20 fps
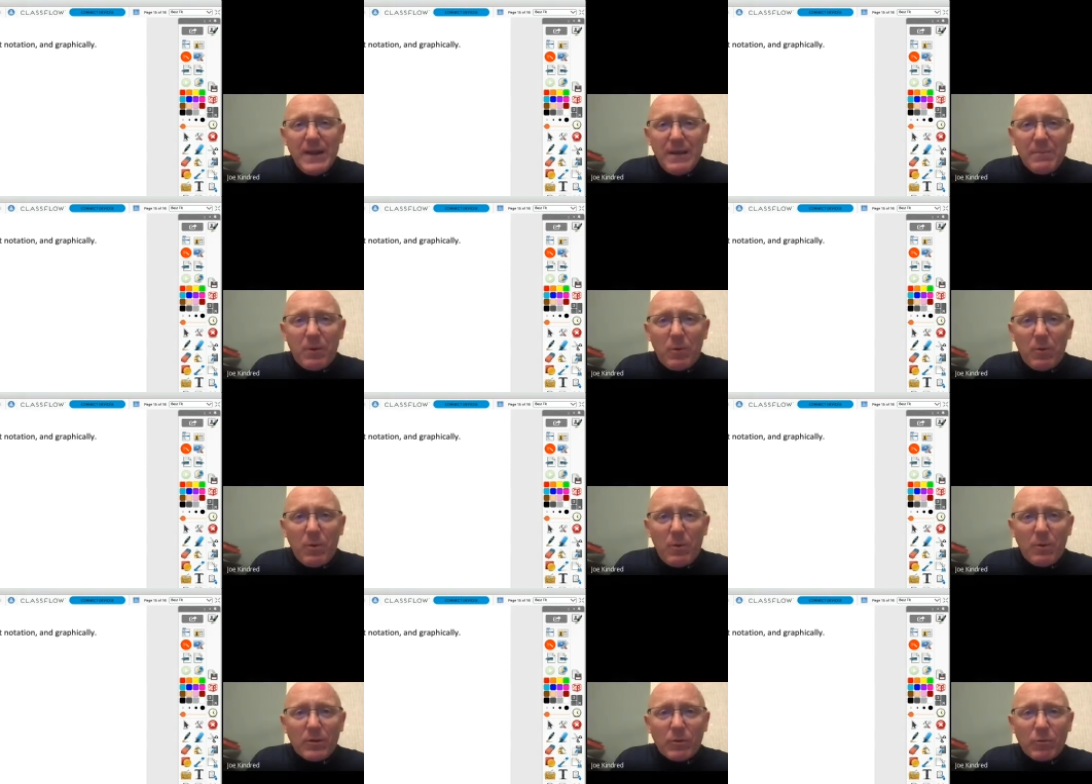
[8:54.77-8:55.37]
but
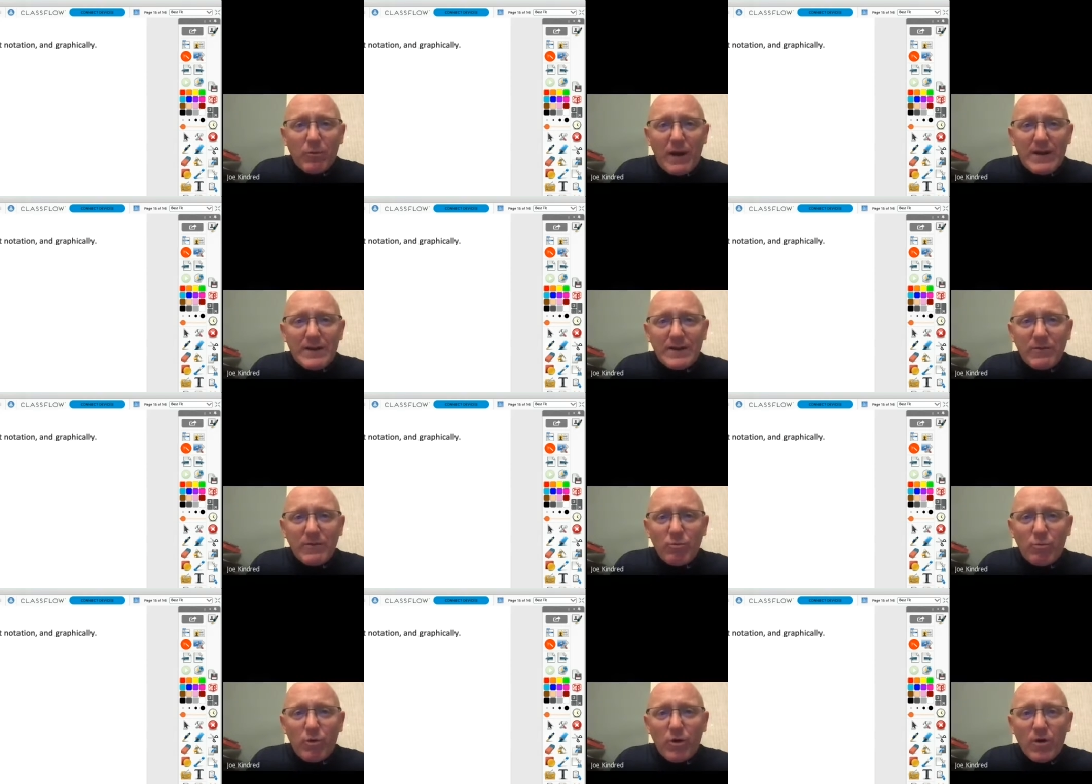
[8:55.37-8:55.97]
we want to write it
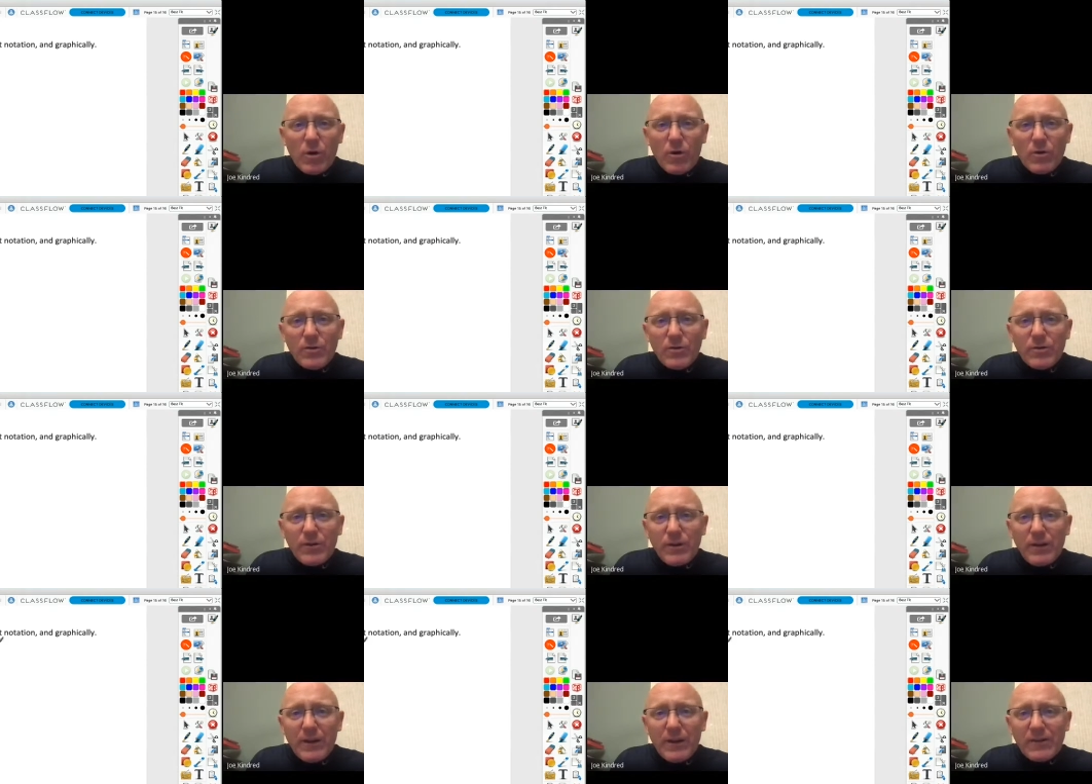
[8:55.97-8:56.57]
in words,
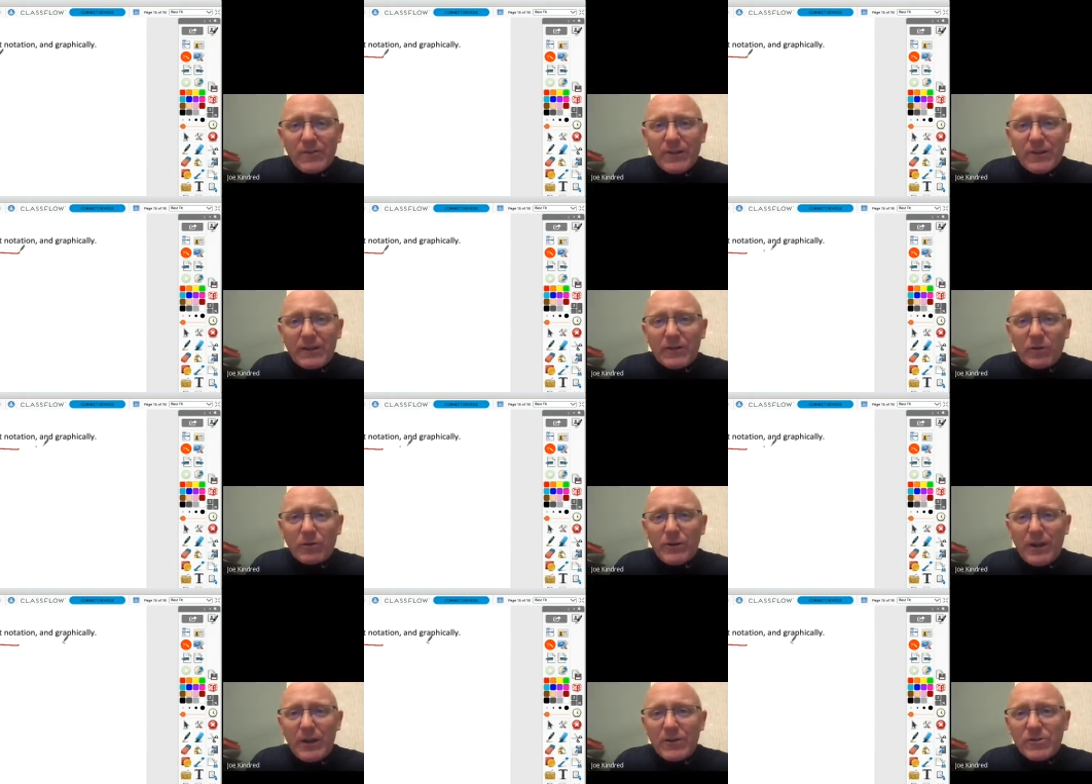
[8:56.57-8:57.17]
set
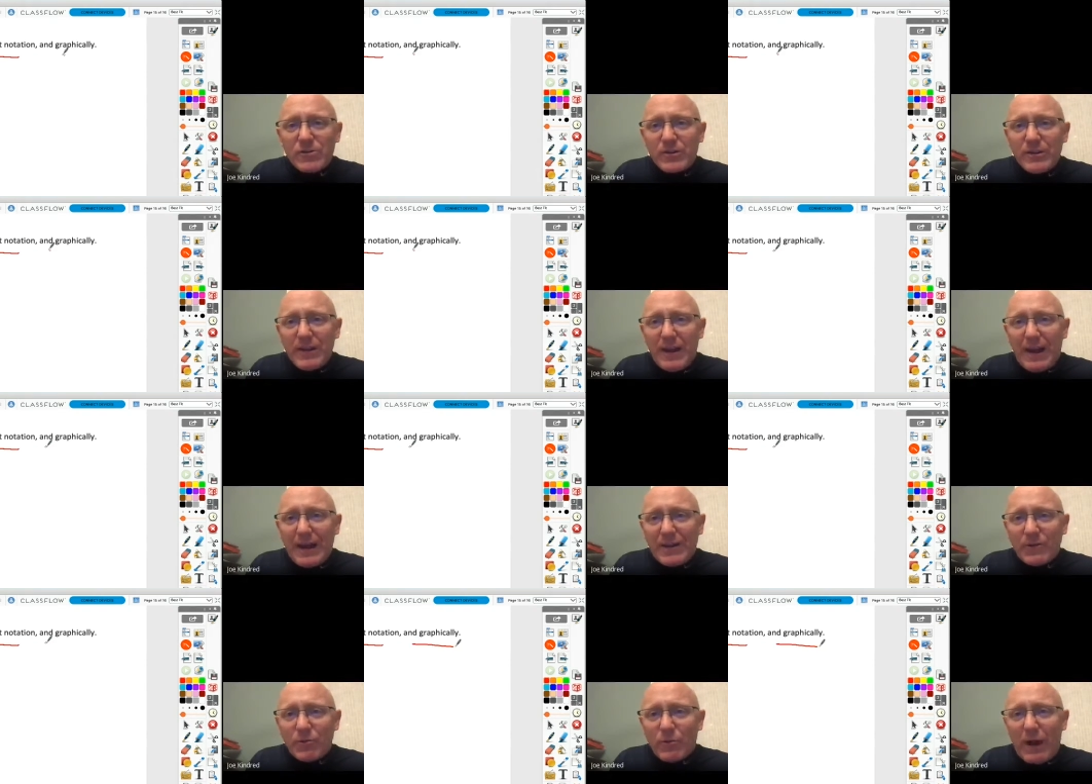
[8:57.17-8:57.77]
notation,
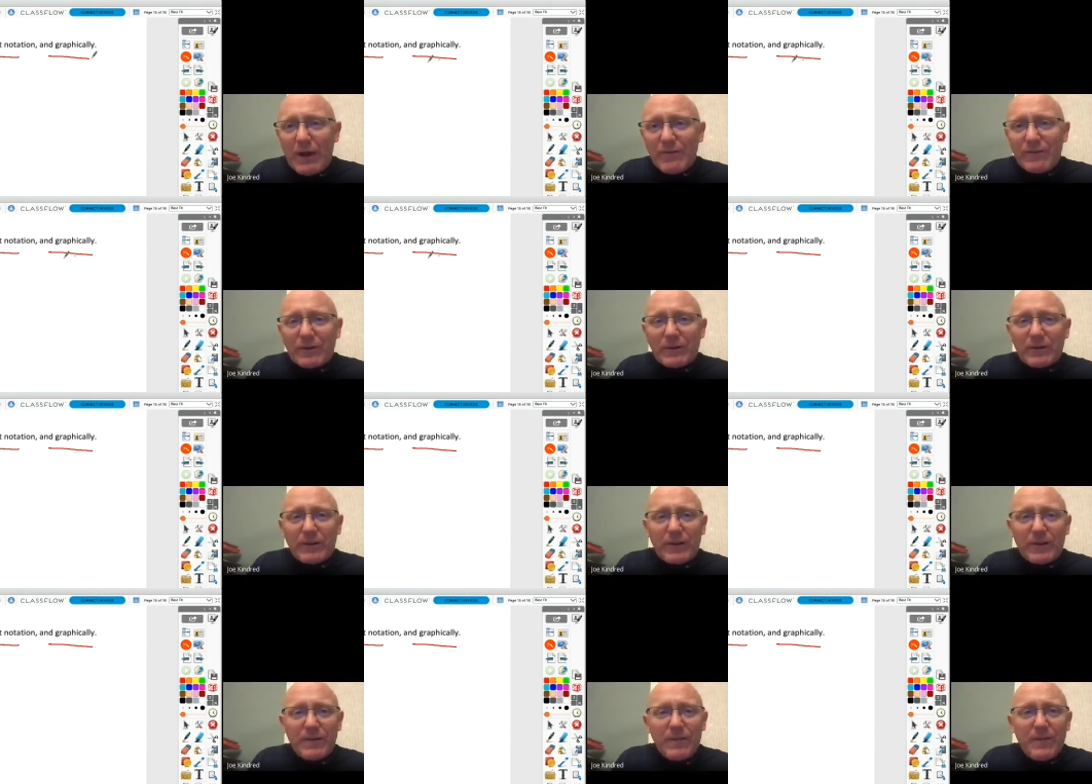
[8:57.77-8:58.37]
and
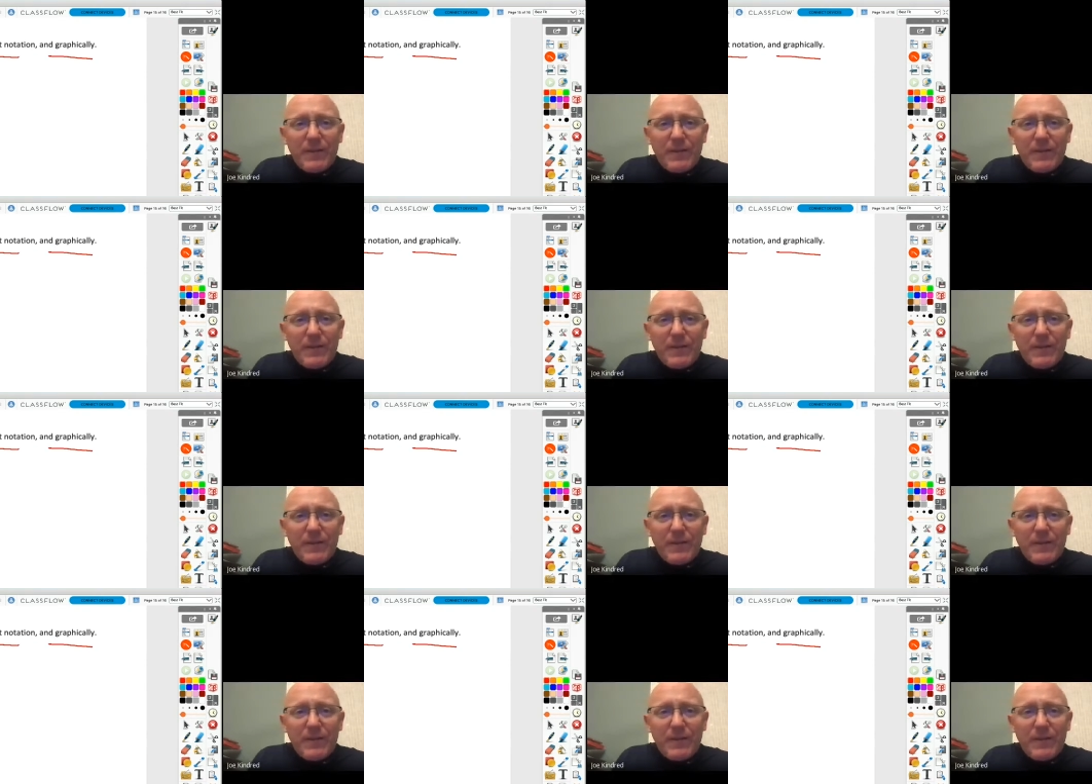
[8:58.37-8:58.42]
graphically.